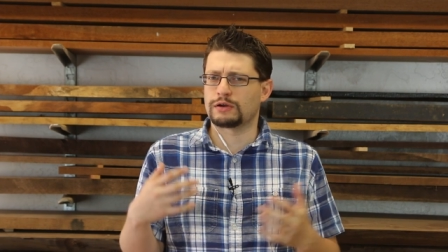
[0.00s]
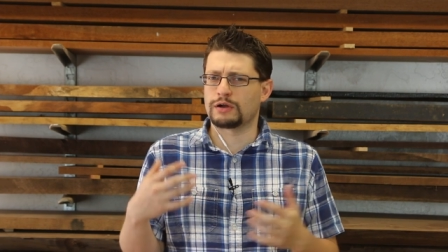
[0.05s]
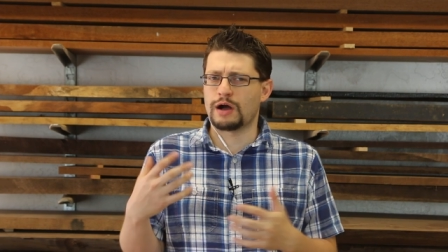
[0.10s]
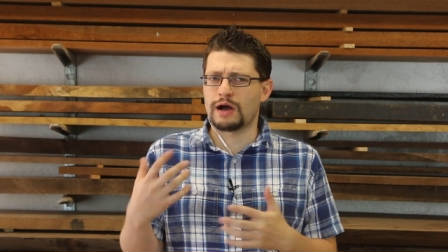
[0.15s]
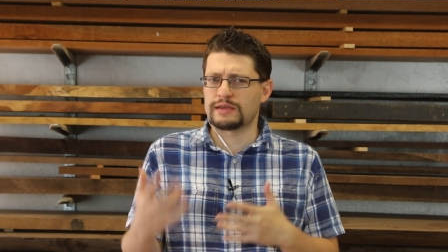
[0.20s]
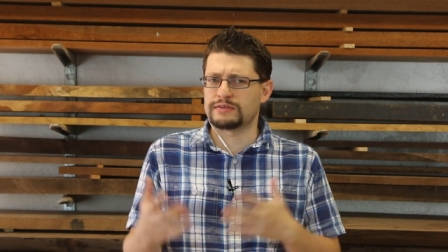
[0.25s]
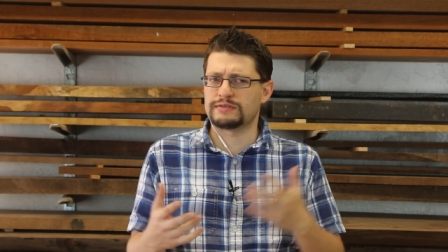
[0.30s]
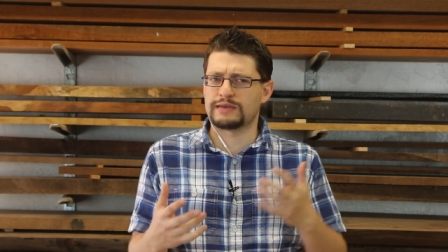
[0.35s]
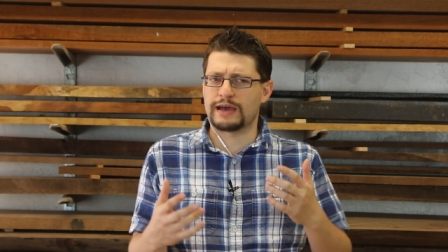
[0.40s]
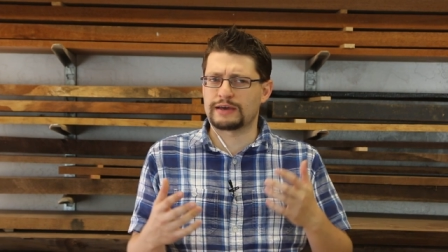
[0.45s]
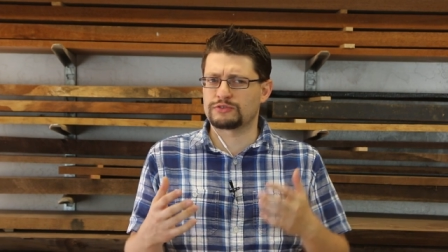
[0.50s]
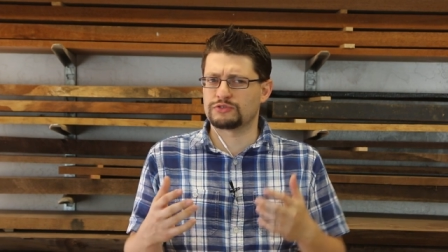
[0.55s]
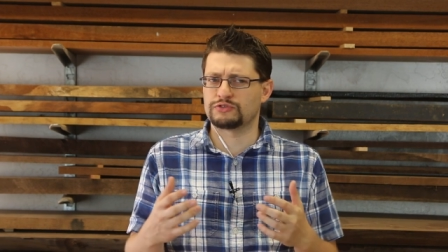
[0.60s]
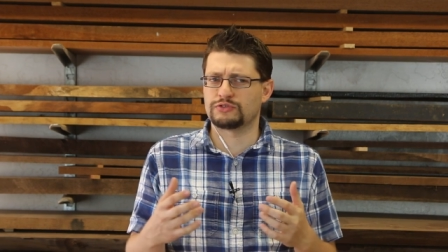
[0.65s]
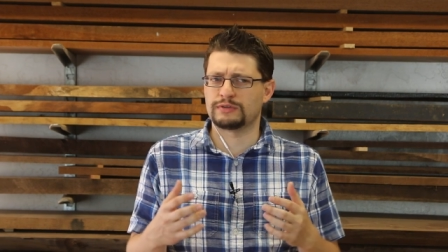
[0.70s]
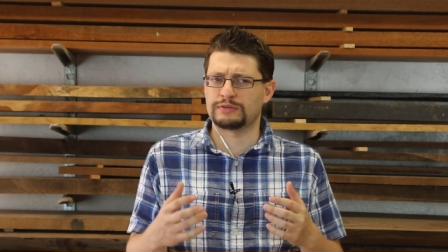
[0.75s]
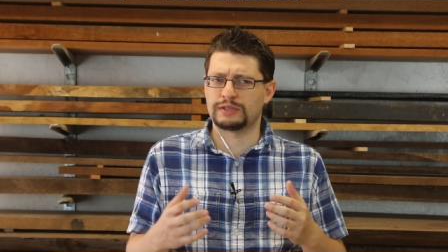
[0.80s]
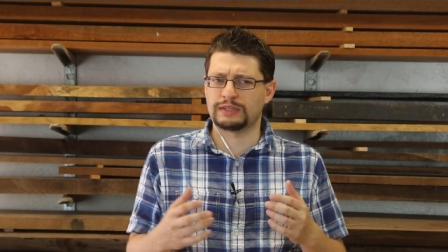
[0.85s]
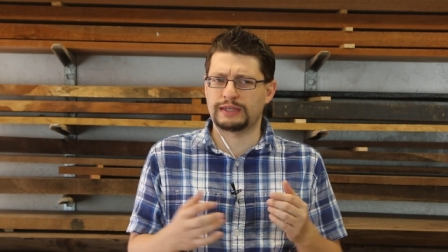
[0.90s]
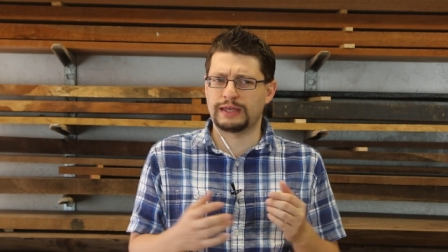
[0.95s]
contacts or
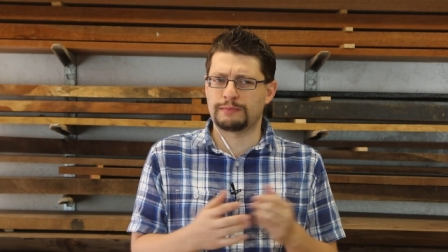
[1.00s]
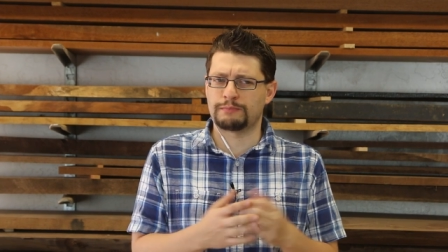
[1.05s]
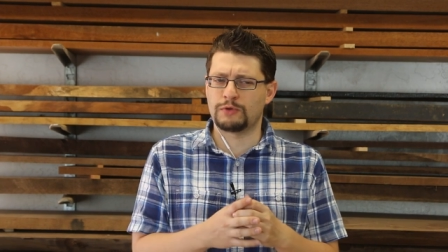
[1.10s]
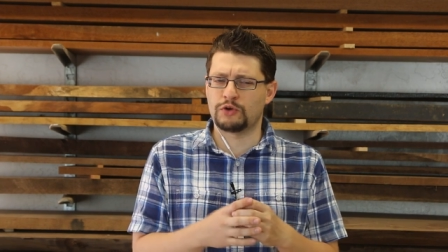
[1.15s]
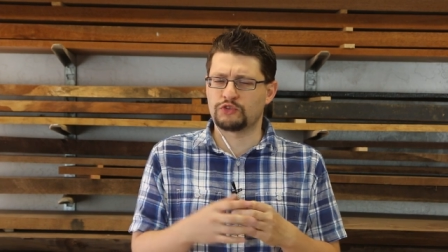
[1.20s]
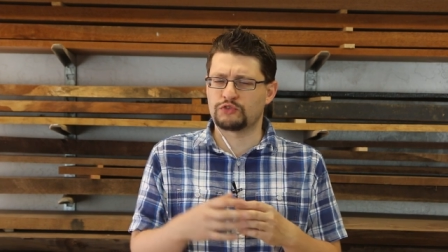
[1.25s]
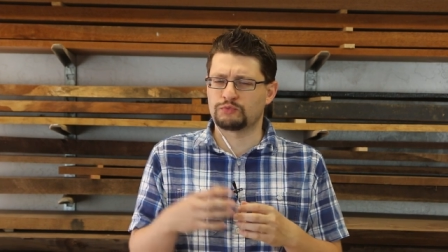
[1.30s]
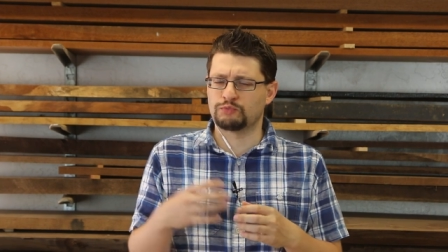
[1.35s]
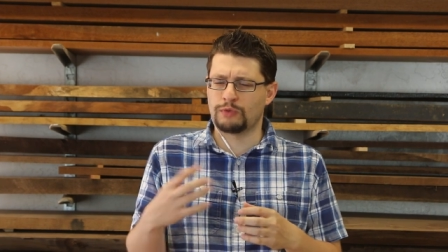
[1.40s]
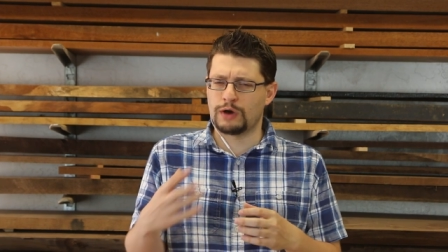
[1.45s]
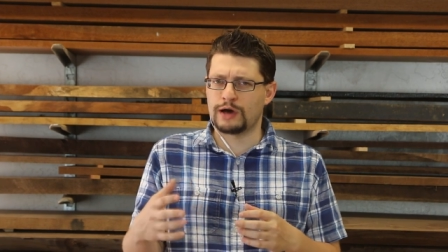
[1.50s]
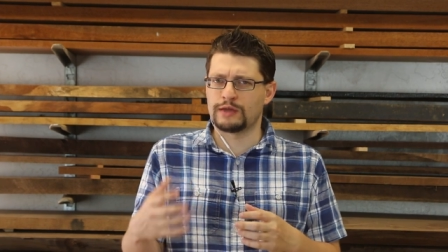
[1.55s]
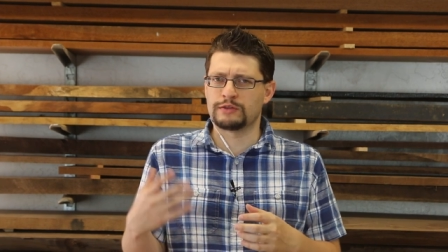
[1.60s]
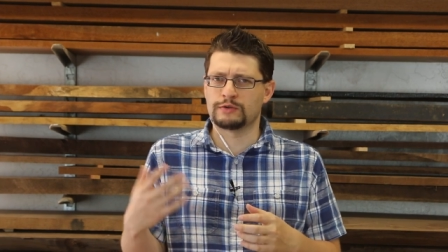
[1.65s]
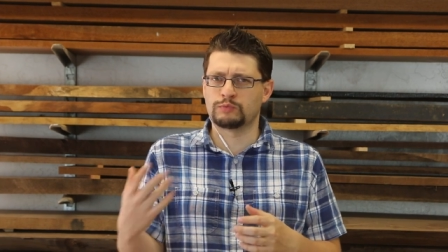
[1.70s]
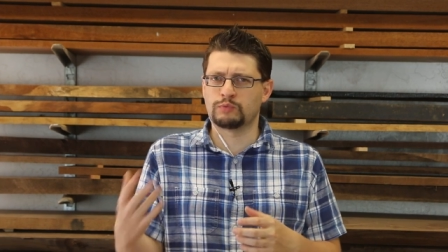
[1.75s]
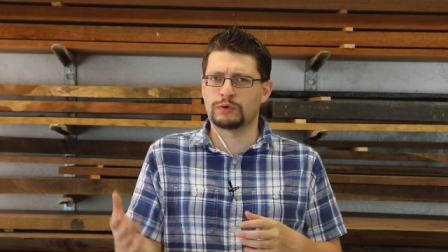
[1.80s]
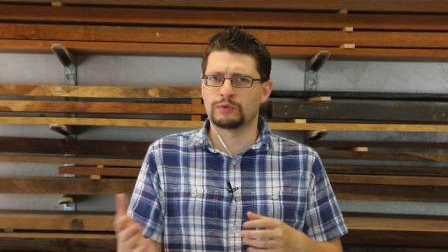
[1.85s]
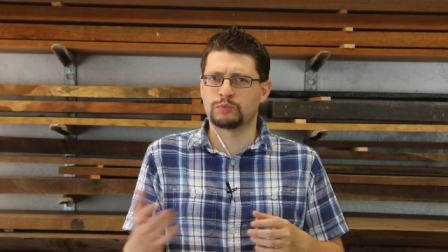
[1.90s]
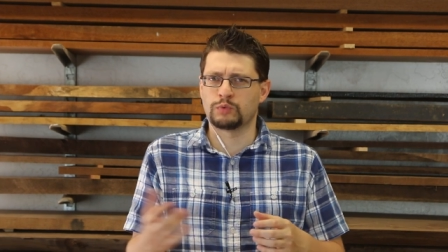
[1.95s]
something that most
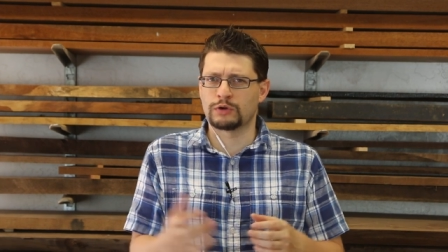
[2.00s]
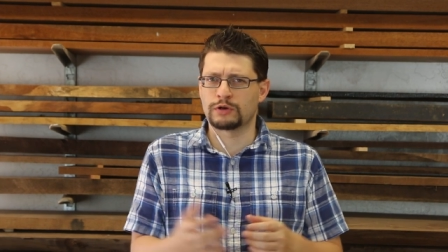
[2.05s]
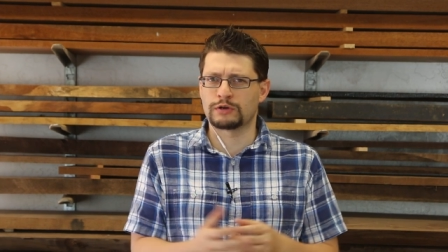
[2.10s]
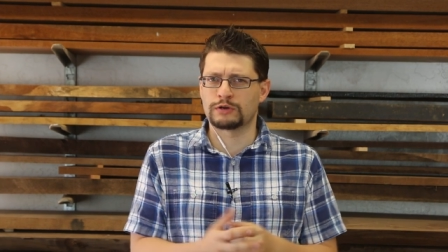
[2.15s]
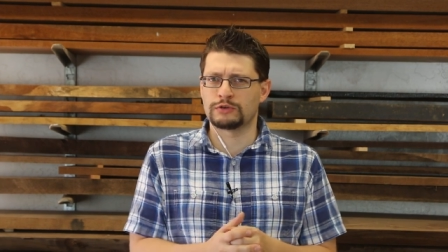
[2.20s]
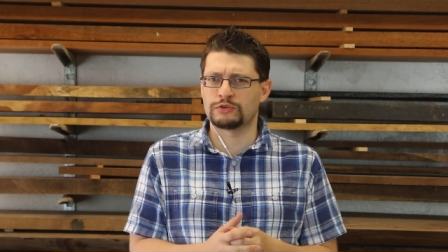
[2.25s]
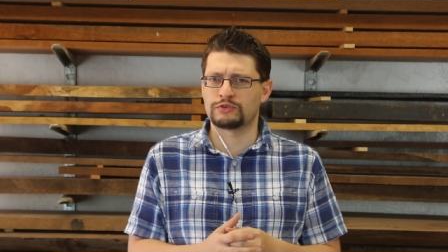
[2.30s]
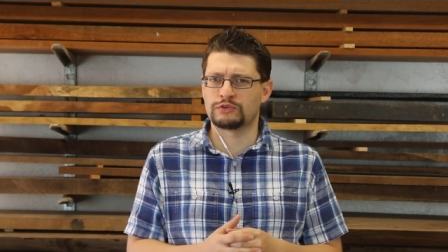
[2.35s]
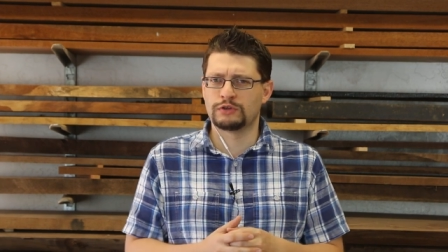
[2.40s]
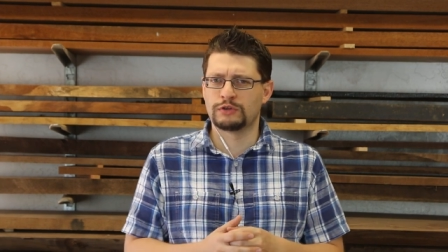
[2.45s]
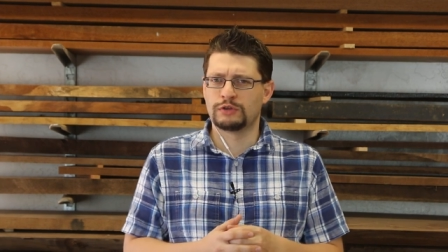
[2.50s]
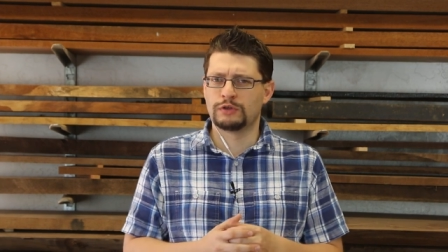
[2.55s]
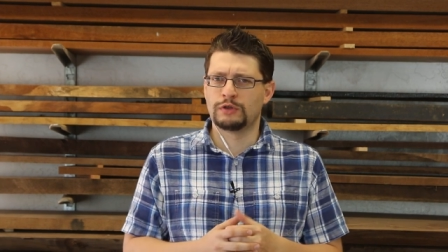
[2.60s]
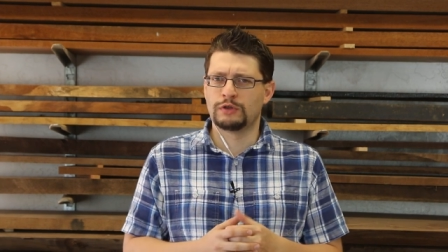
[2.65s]
other woodworkers